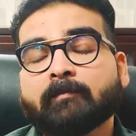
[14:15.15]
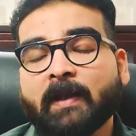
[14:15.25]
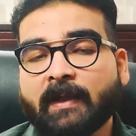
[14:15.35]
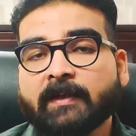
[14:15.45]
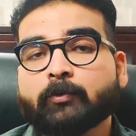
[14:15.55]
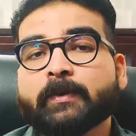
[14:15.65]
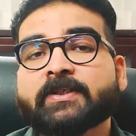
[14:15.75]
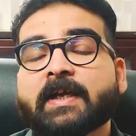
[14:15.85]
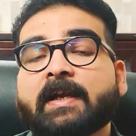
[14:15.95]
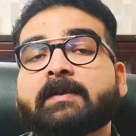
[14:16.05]
planet
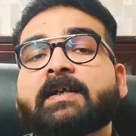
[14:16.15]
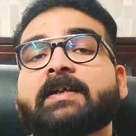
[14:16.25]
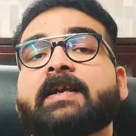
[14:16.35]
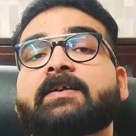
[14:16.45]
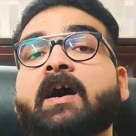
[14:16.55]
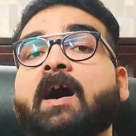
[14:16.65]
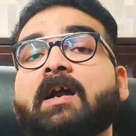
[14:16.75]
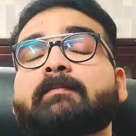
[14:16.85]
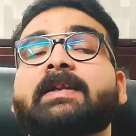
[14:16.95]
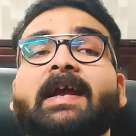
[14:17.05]
which can create
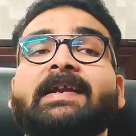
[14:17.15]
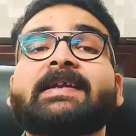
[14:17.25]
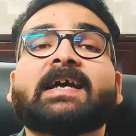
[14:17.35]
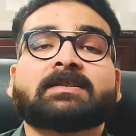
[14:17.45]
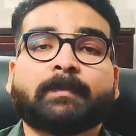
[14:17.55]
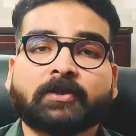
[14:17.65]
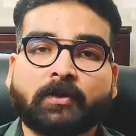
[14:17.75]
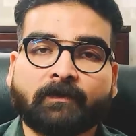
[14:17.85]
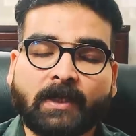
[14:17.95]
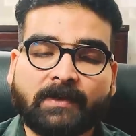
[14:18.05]
harm in any aspect
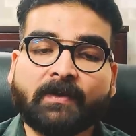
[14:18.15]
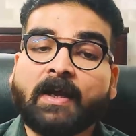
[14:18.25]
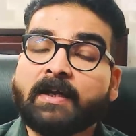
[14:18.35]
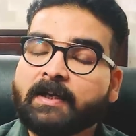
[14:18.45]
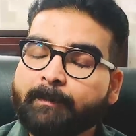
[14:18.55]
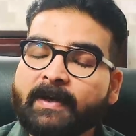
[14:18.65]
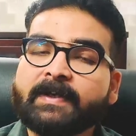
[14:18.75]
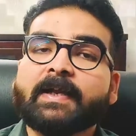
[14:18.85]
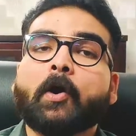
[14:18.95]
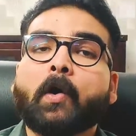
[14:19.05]
of life
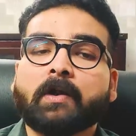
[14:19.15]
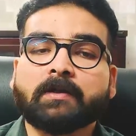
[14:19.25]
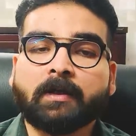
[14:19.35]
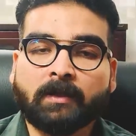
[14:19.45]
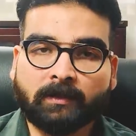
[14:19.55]
depending on